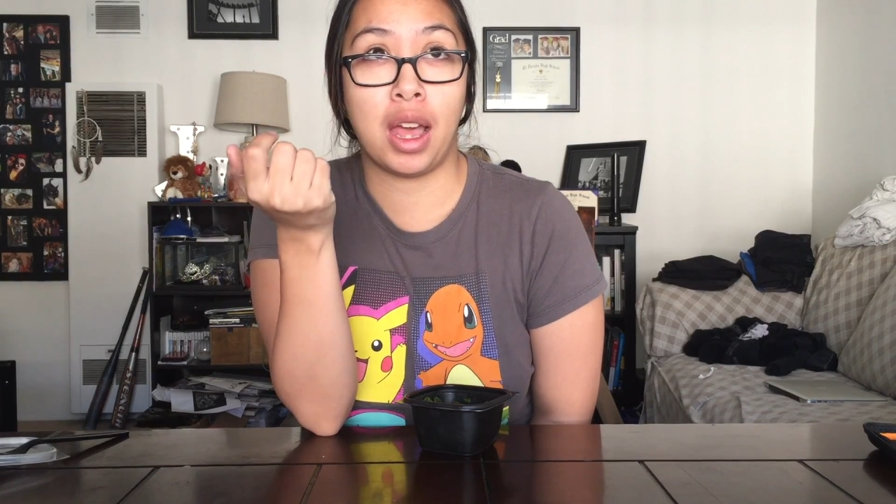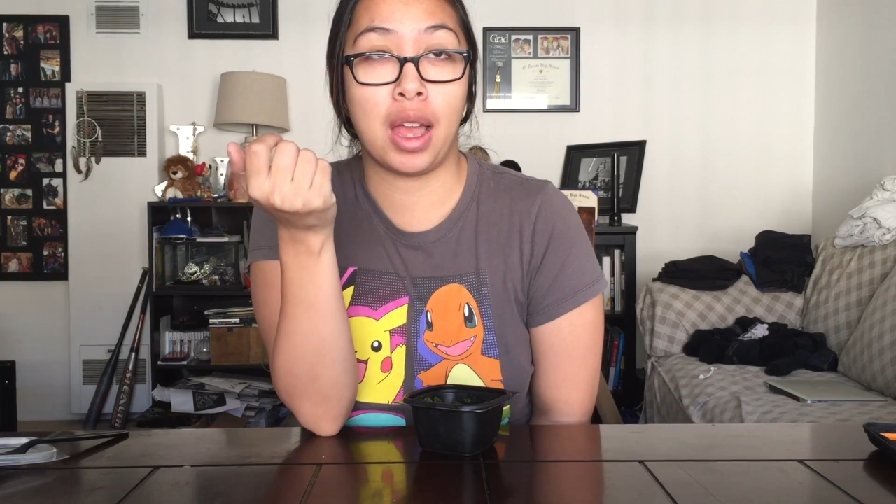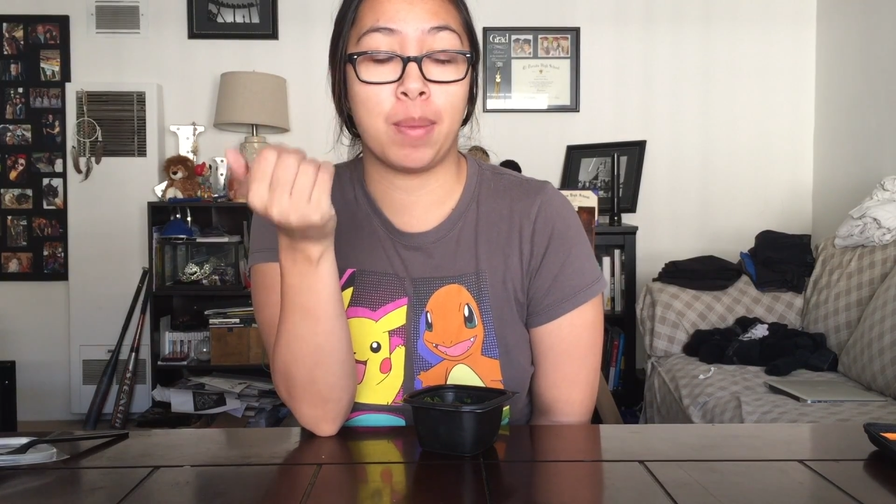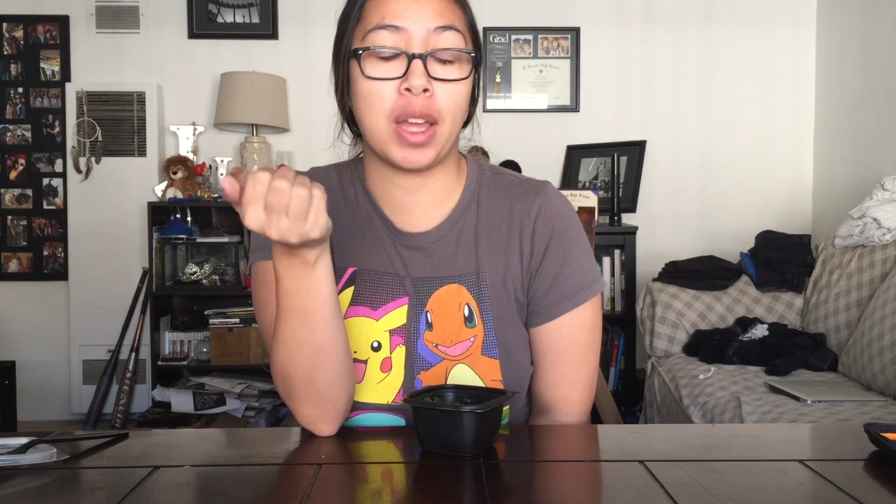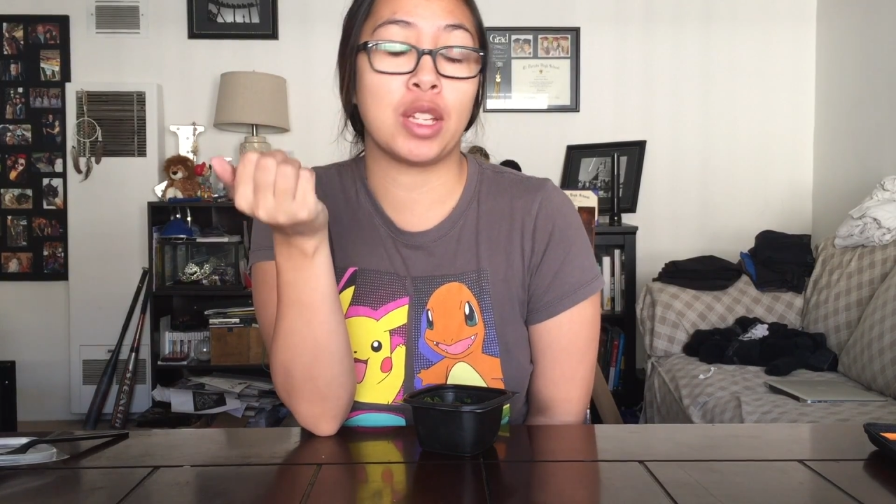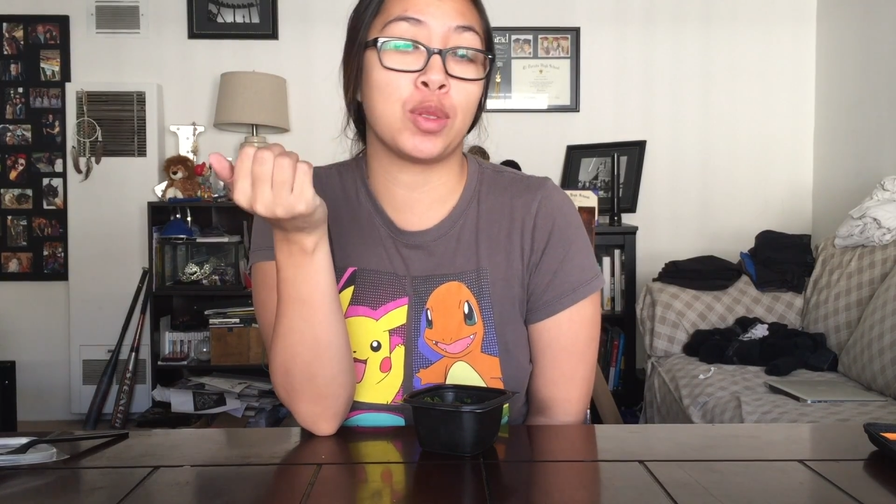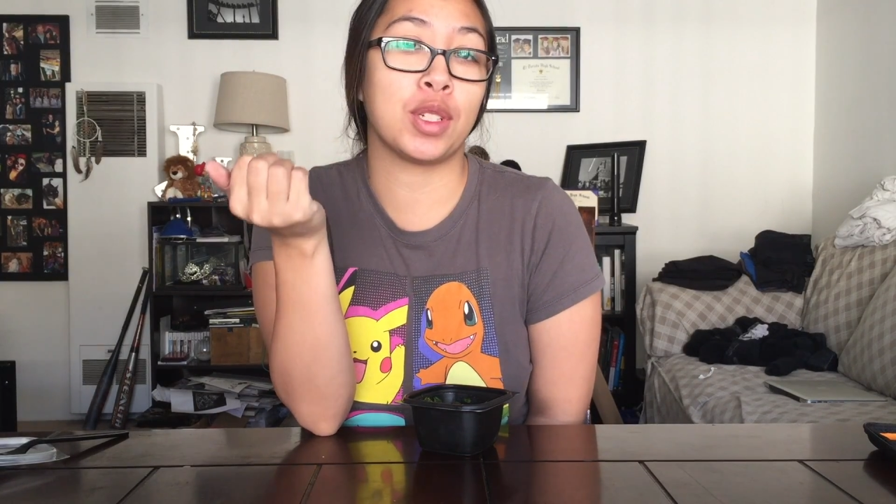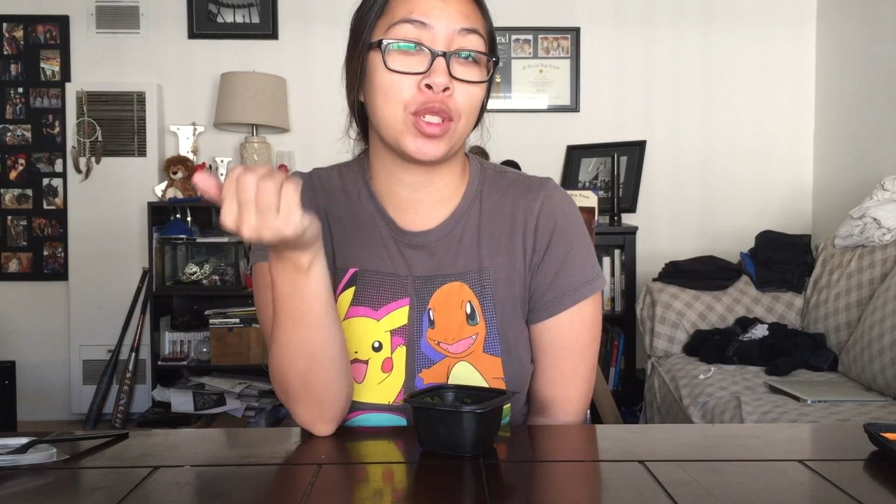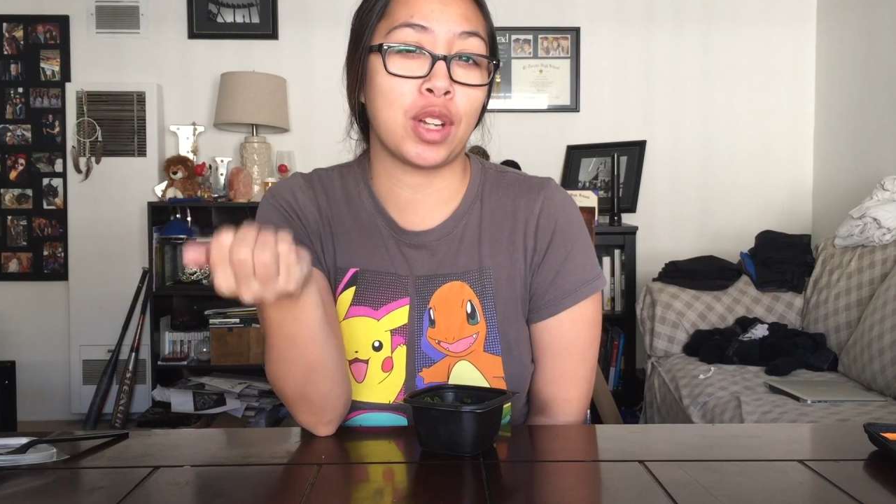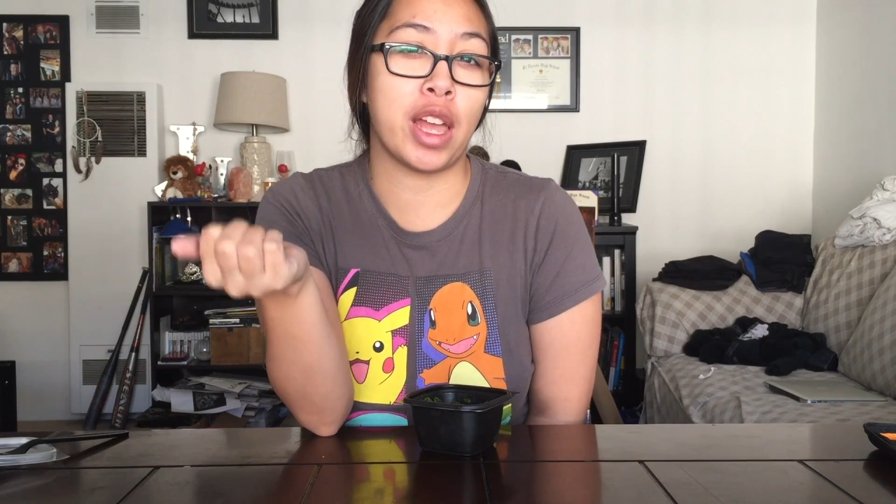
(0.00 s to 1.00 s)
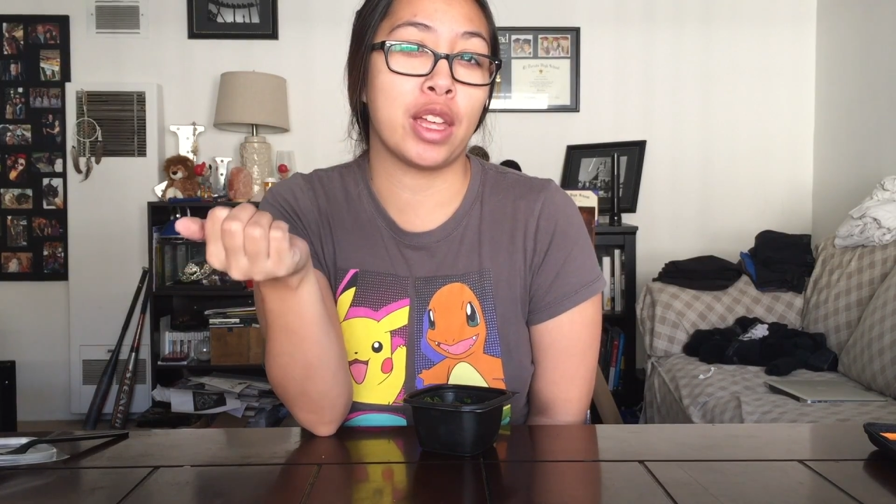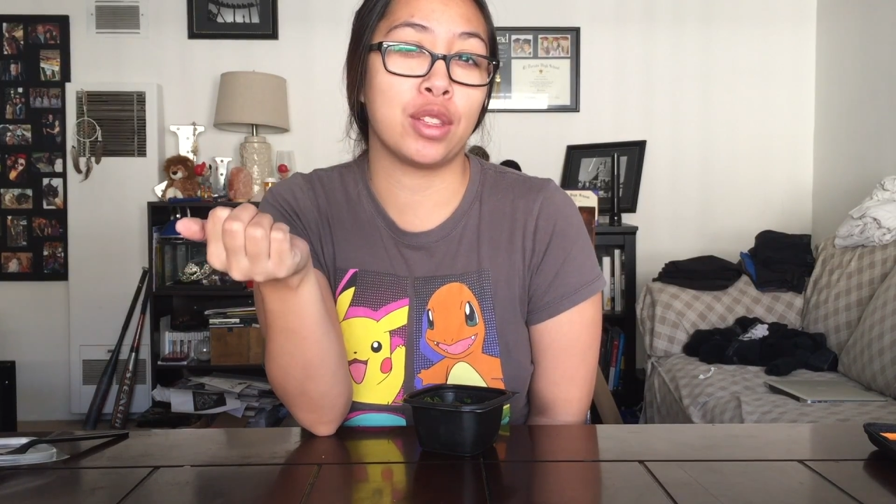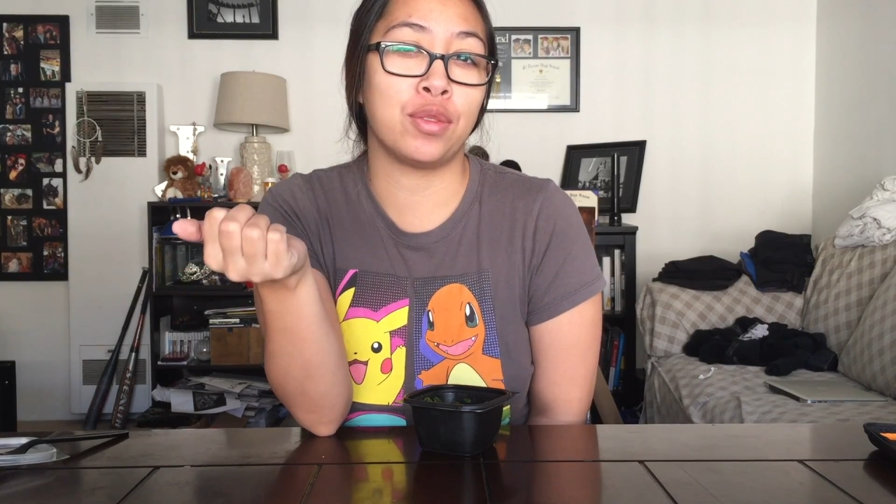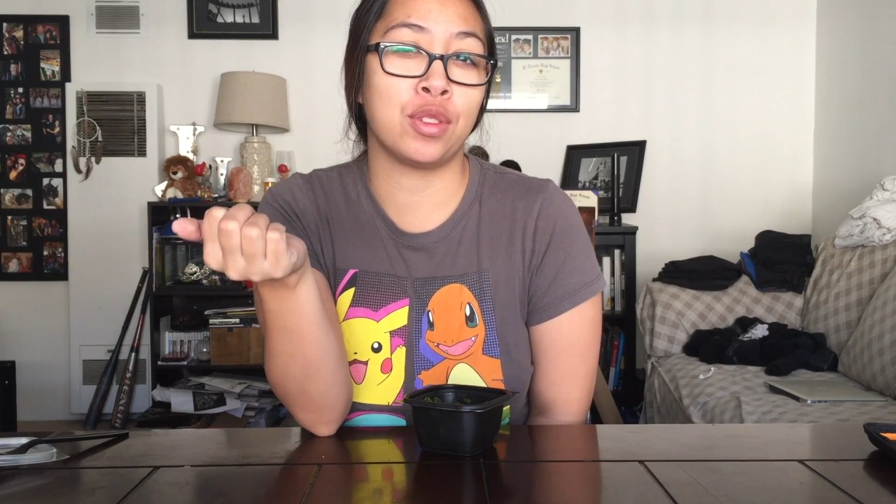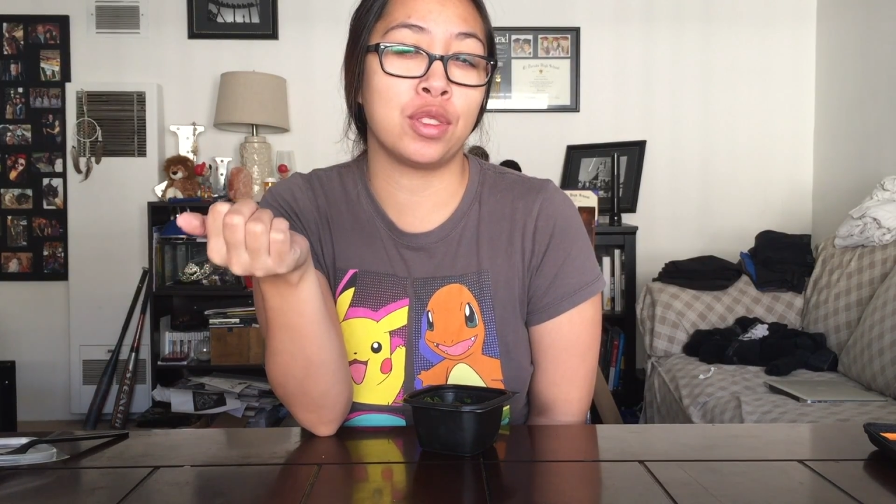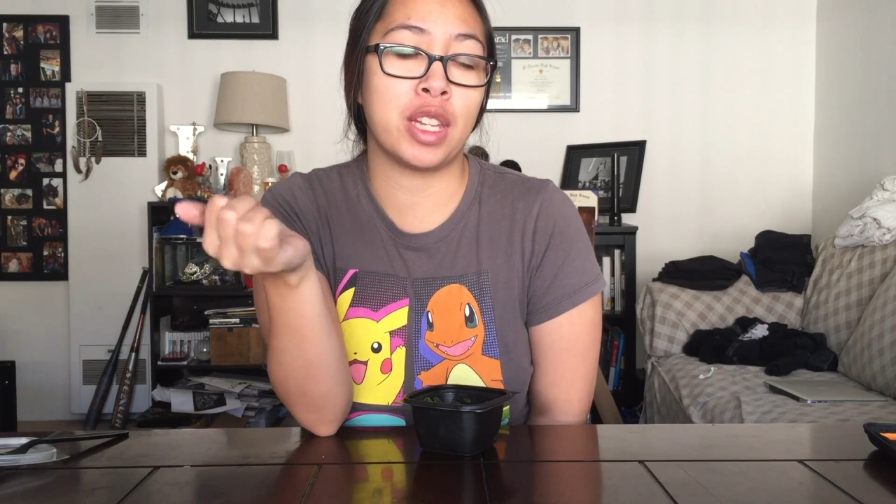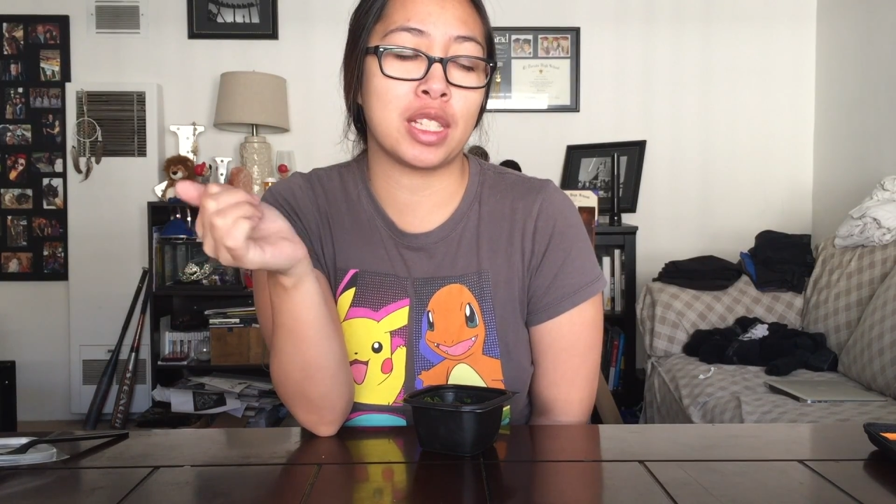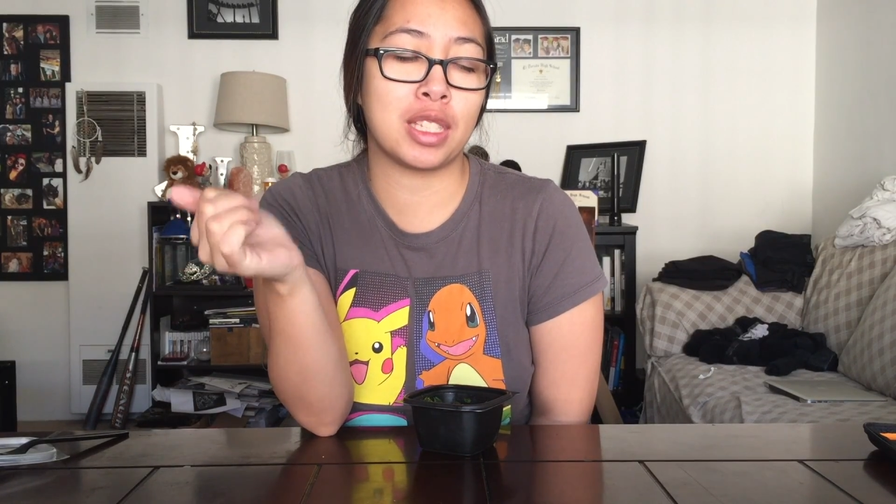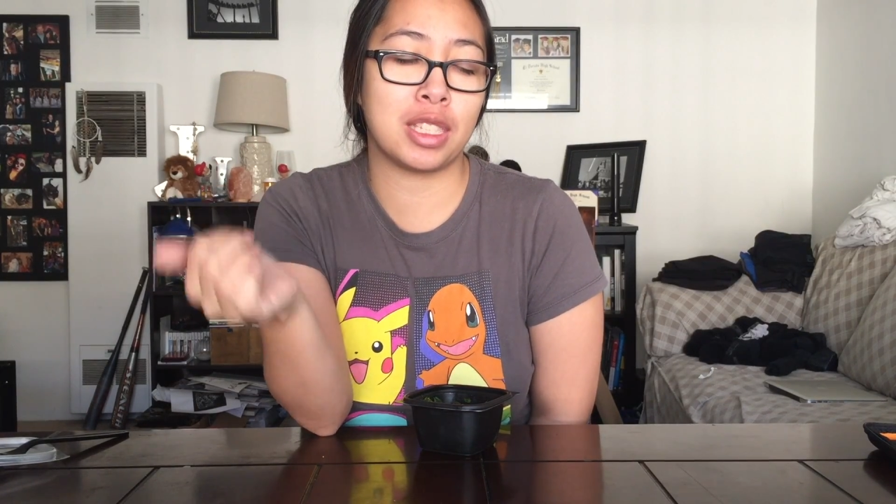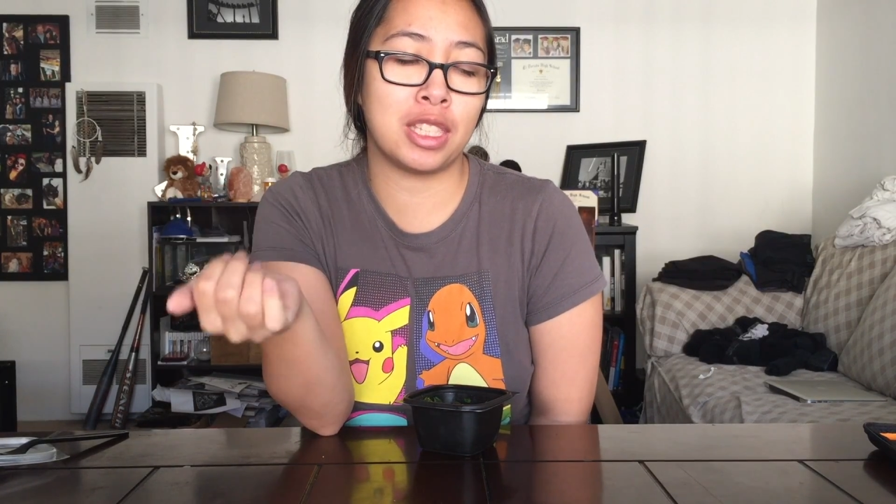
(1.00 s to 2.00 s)
I might as well try all the food
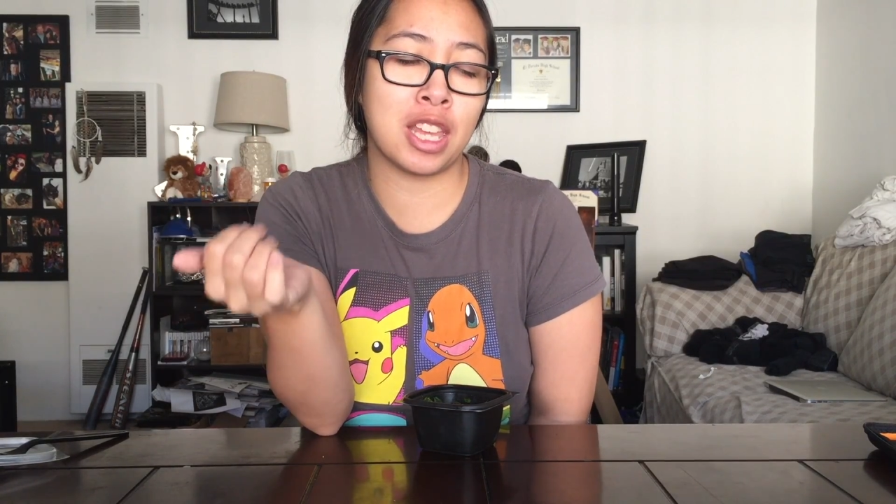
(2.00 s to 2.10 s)
that's